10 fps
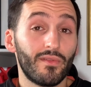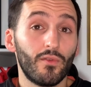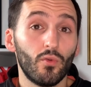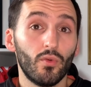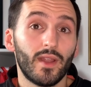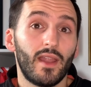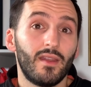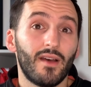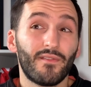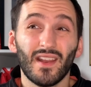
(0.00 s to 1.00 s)
forward.
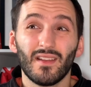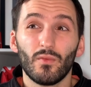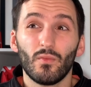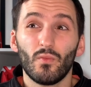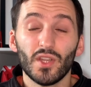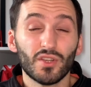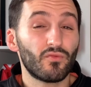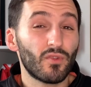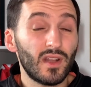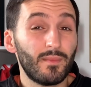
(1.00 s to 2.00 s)
And I think we
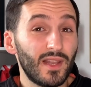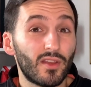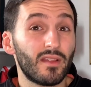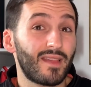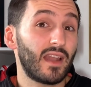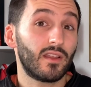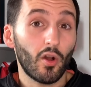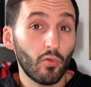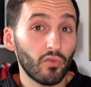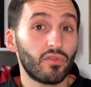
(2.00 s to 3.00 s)
should really be looking to add
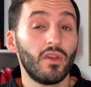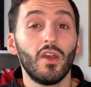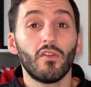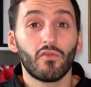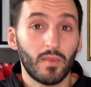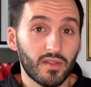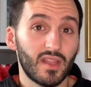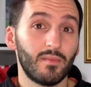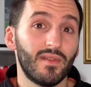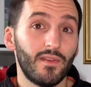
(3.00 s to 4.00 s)
goals from our
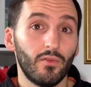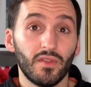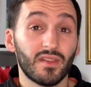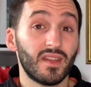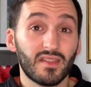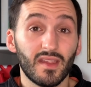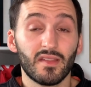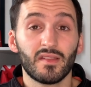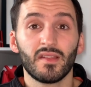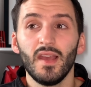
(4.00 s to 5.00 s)
centre midfielders and
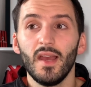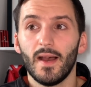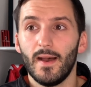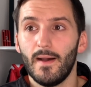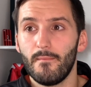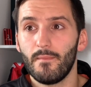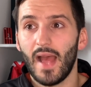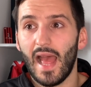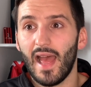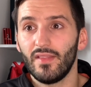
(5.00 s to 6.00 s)
assists.
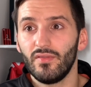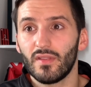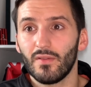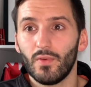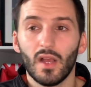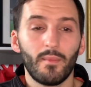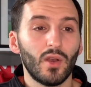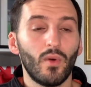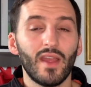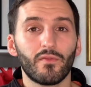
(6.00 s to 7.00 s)
And if we're coming
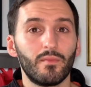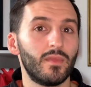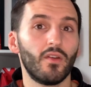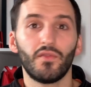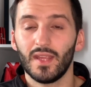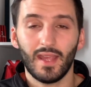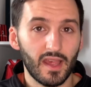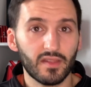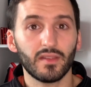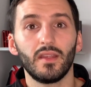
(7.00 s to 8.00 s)
away from, obviously,
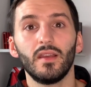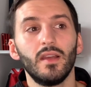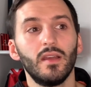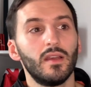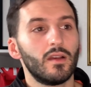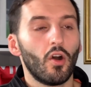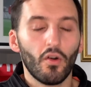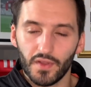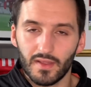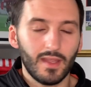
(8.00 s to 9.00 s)
Kessie,
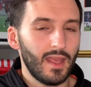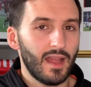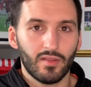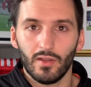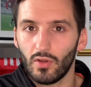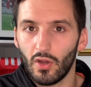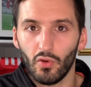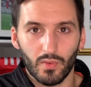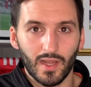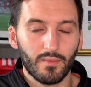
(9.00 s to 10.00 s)
obviously he adds a lot of
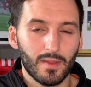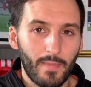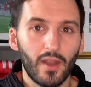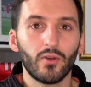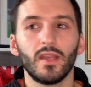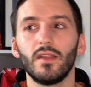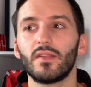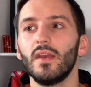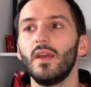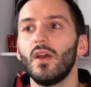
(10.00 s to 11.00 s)
goals when it comes to
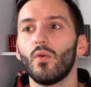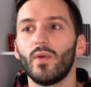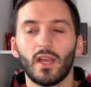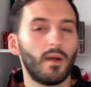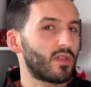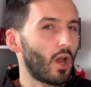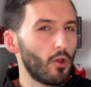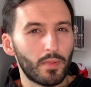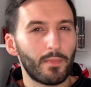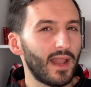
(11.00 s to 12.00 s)
penalties. When it comes to
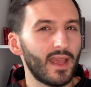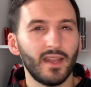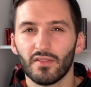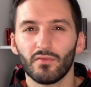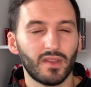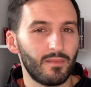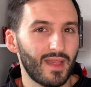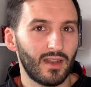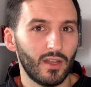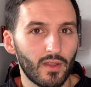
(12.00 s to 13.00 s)
open play, he doesn't seem to
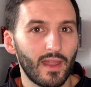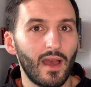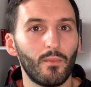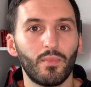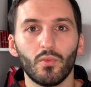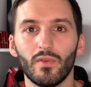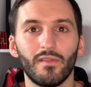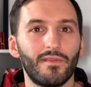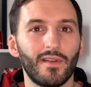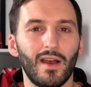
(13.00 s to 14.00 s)
add a lot of that. But
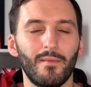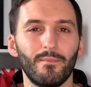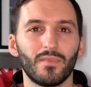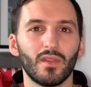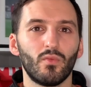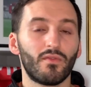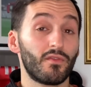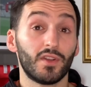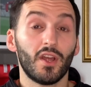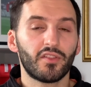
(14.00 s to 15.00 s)
with
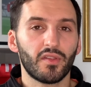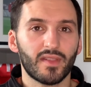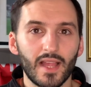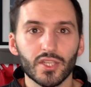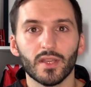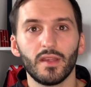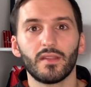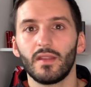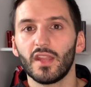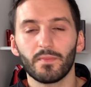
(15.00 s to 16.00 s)
Renato Sanchez,
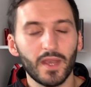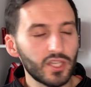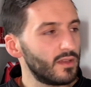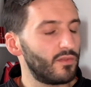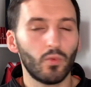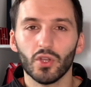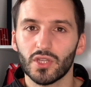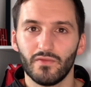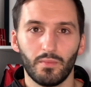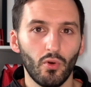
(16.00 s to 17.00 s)
and especially if you watch
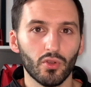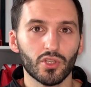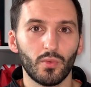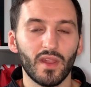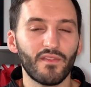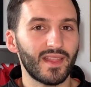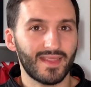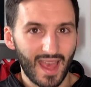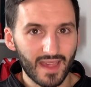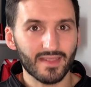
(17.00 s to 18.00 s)
him for Portugal, he's
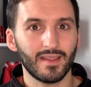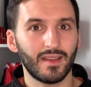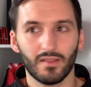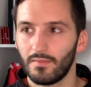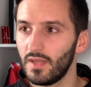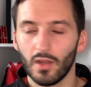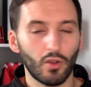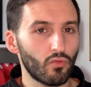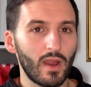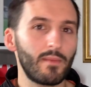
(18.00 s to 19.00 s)
fantastic as a
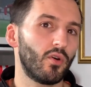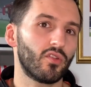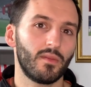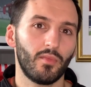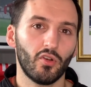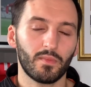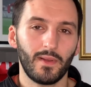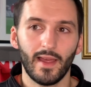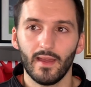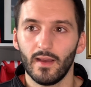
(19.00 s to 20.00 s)
great box-to-box
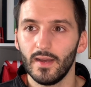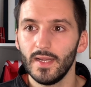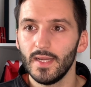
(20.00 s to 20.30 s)
player.